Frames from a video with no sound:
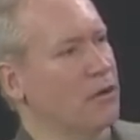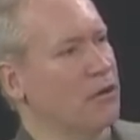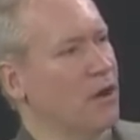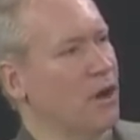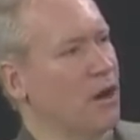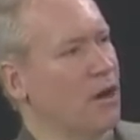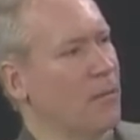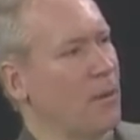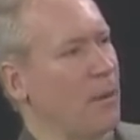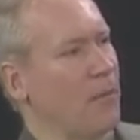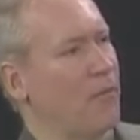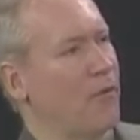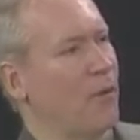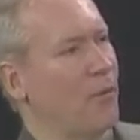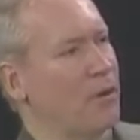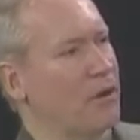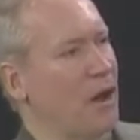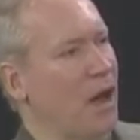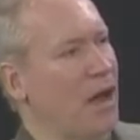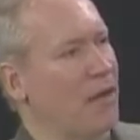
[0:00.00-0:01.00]
talk about before
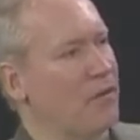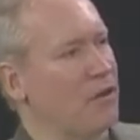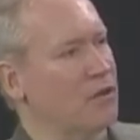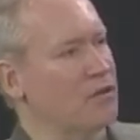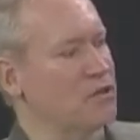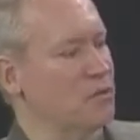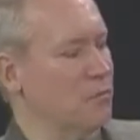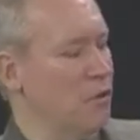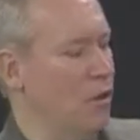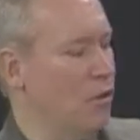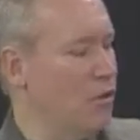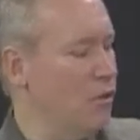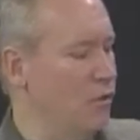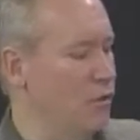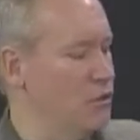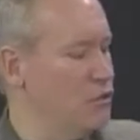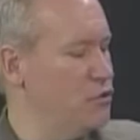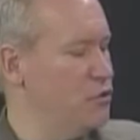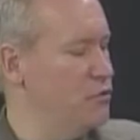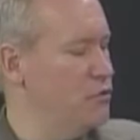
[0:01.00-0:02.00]
we dive into some local
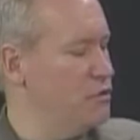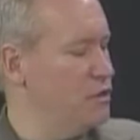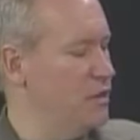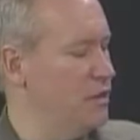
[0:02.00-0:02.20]
issues, and